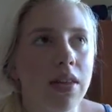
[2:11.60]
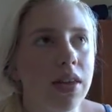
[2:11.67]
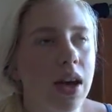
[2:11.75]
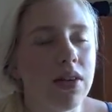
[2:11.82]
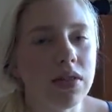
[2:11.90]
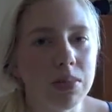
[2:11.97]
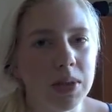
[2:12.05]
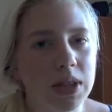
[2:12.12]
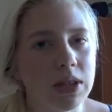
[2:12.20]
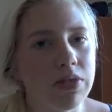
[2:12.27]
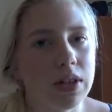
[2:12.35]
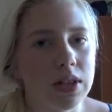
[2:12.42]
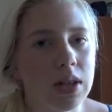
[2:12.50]
they have a
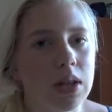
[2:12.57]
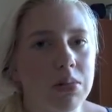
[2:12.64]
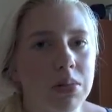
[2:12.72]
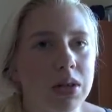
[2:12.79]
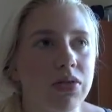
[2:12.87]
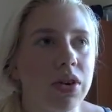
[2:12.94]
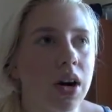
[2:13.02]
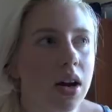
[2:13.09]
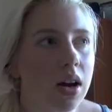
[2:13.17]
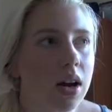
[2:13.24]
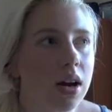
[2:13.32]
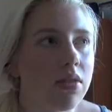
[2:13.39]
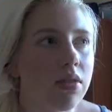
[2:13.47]
specific syllabus for
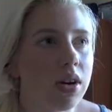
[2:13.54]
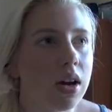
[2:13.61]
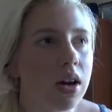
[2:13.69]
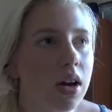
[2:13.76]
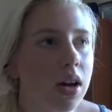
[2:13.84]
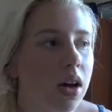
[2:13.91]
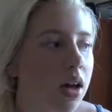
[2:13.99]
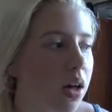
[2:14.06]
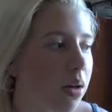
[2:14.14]
every